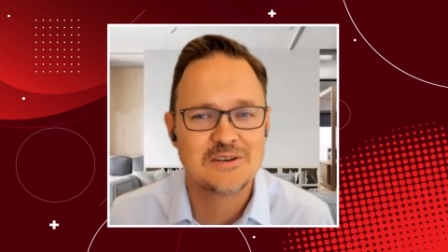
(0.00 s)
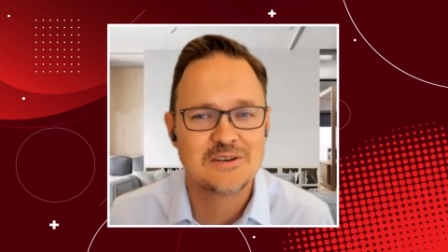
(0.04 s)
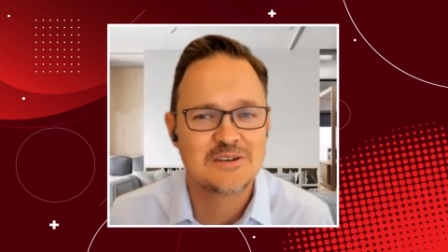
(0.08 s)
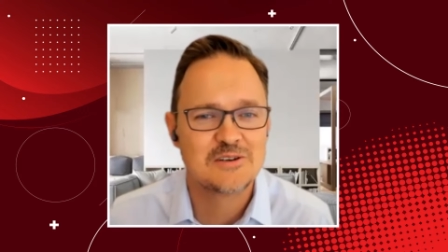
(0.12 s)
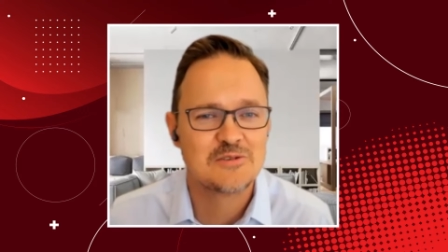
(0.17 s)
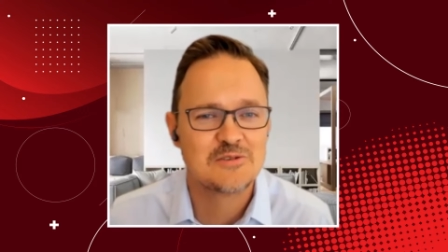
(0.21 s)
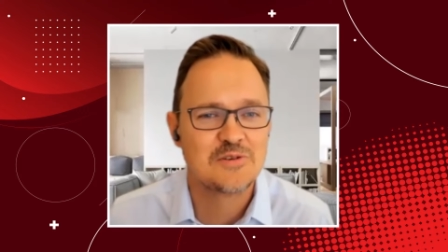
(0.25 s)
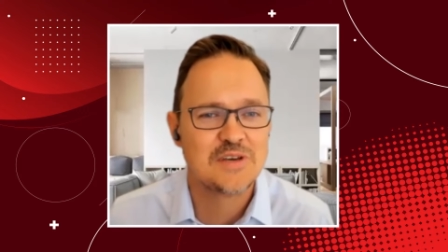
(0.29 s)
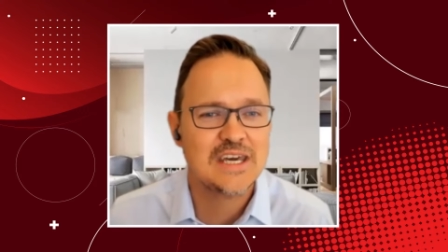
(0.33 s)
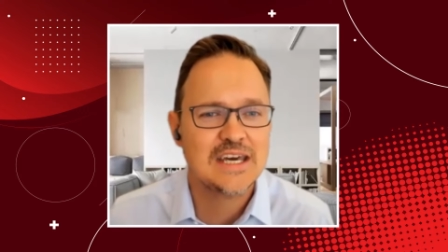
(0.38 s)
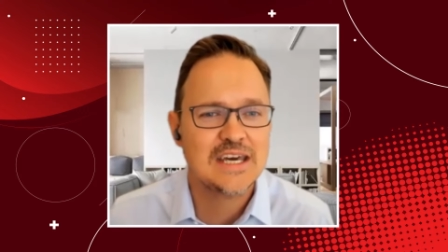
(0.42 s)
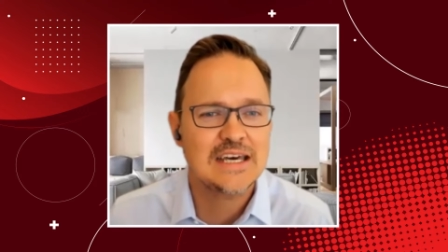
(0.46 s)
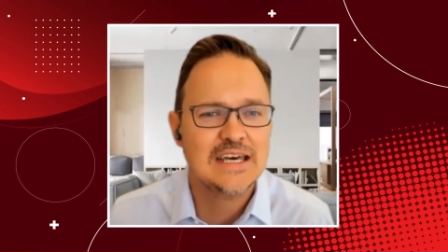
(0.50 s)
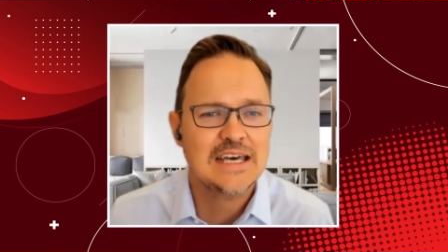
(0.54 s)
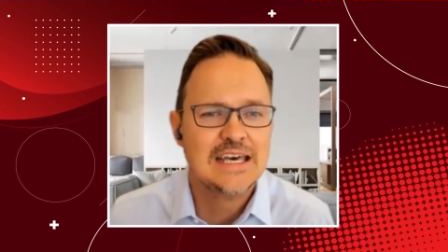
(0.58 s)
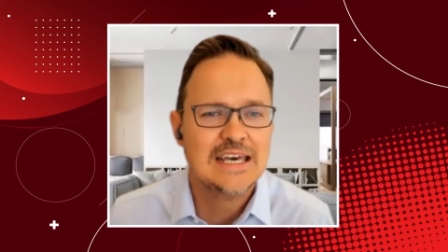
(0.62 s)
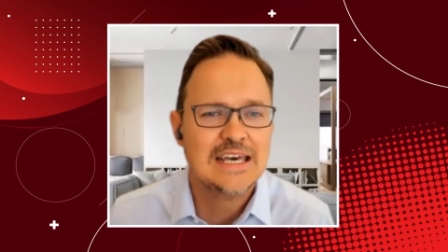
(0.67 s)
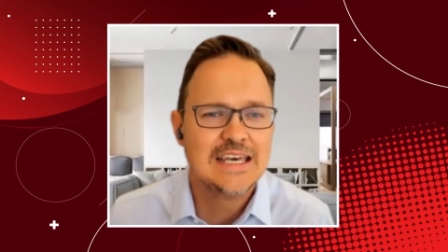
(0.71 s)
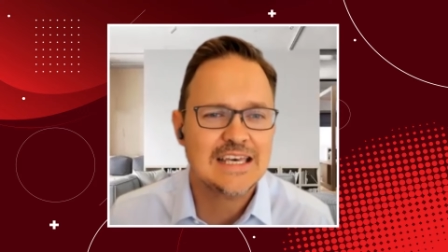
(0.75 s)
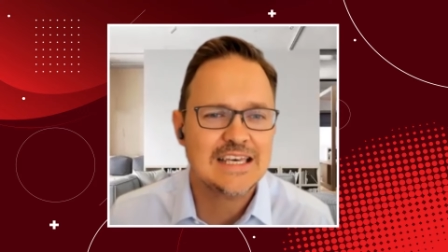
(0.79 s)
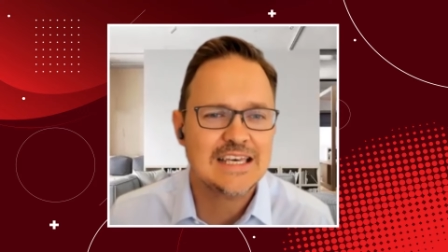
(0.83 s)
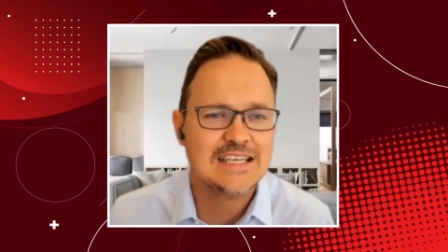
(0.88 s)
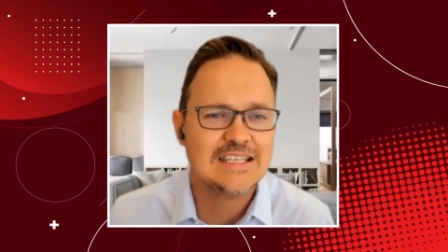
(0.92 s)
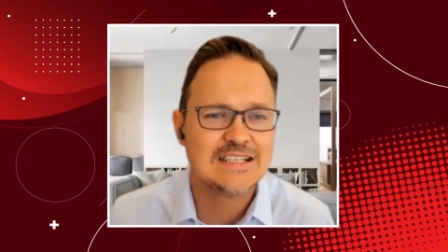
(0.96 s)
her career
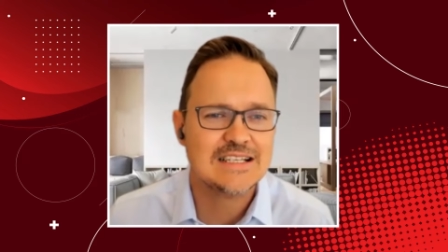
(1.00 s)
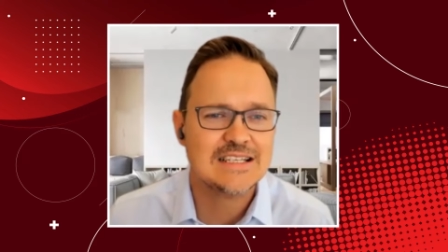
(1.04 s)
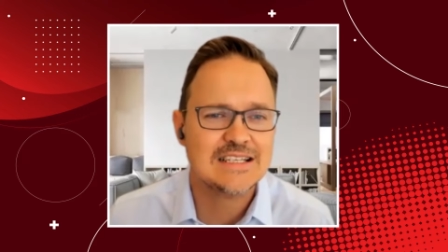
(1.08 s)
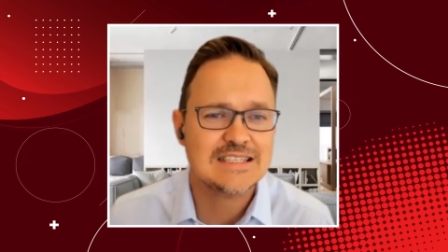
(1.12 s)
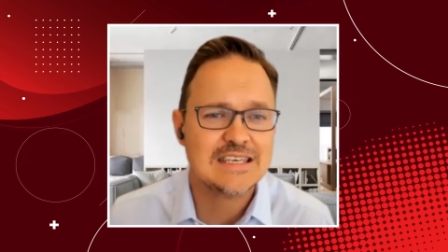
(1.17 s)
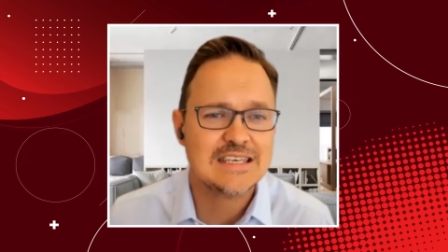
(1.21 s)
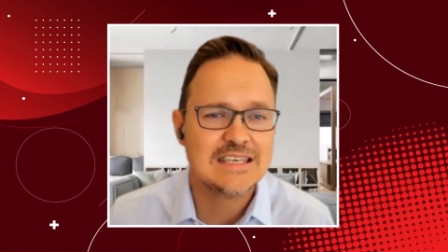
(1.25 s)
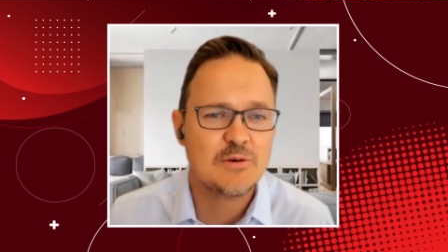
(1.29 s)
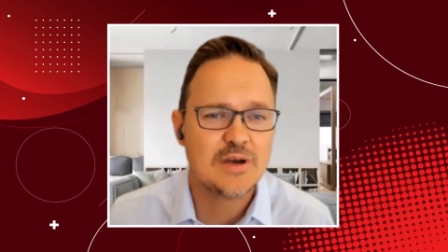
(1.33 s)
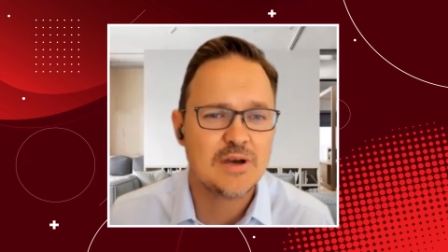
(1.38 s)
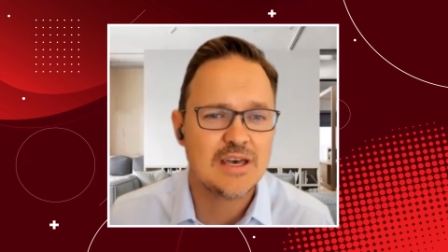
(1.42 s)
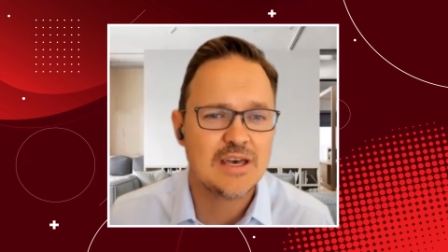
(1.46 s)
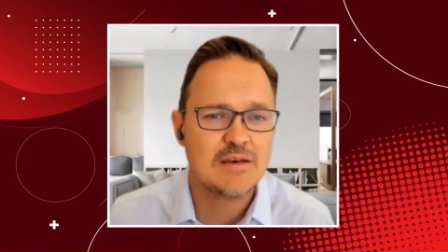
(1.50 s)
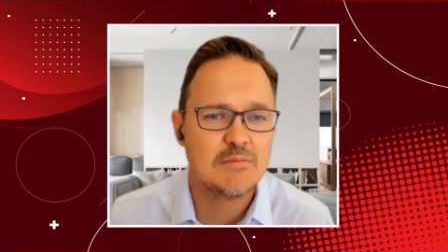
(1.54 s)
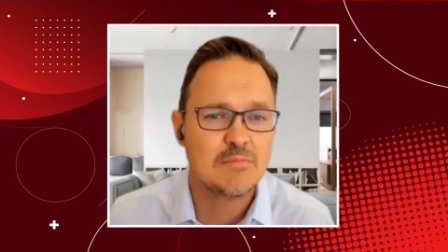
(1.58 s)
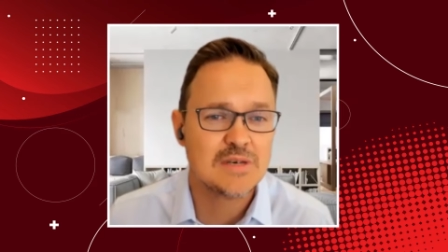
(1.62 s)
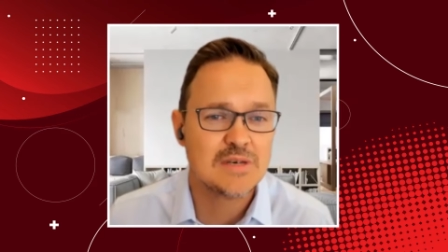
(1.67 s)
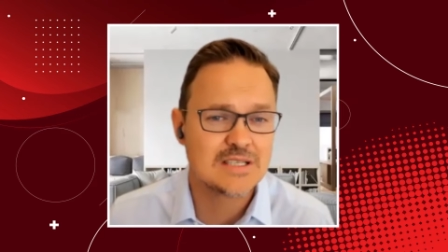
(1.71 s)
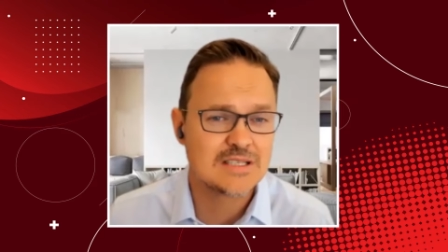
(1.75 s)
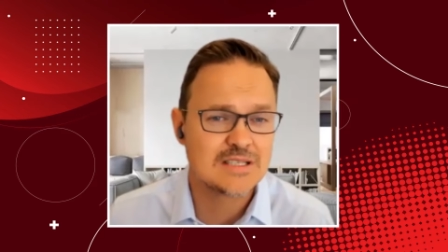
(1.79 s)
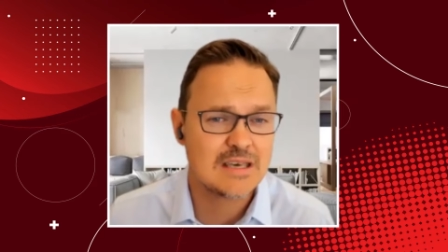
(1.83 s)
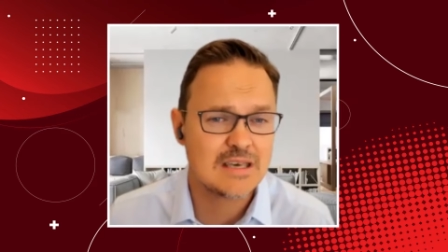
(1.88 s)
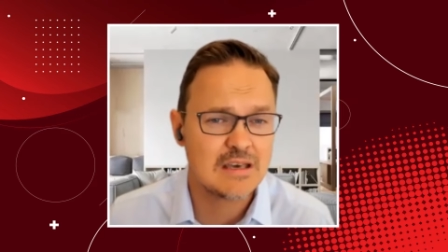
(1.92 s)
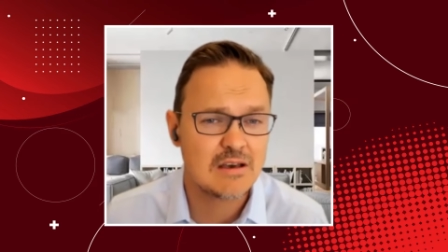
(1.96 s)
is Liziwe
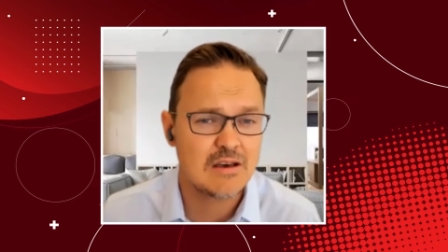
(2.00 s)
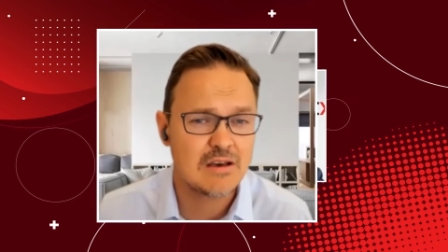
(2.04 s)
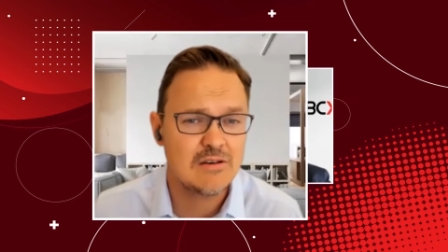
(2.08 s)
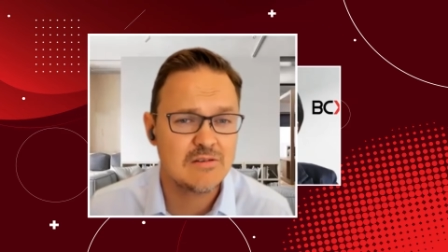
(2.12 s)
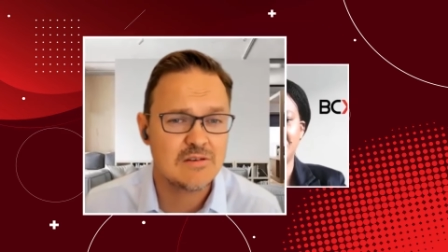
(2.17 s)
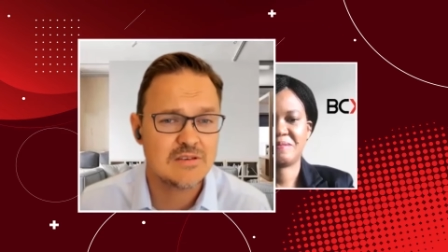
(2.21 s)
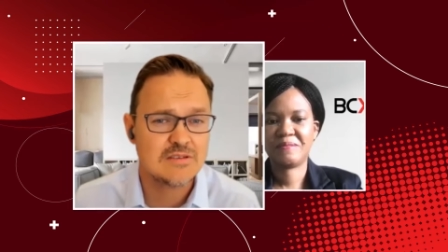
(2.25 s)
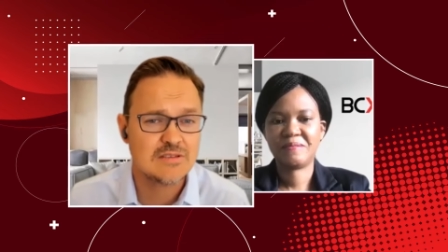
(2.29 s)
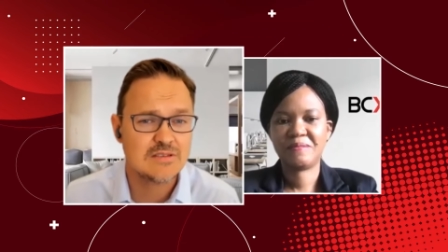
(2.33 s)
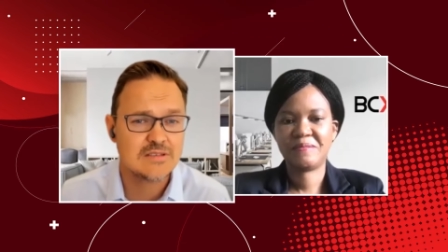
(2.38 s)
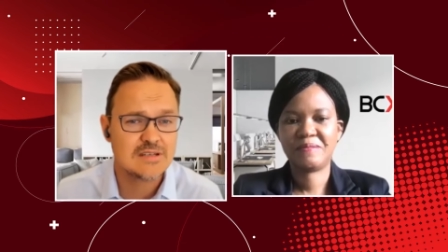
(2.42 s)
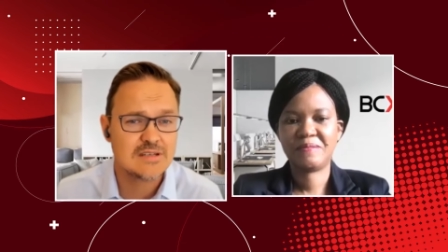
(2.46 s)
Maseko,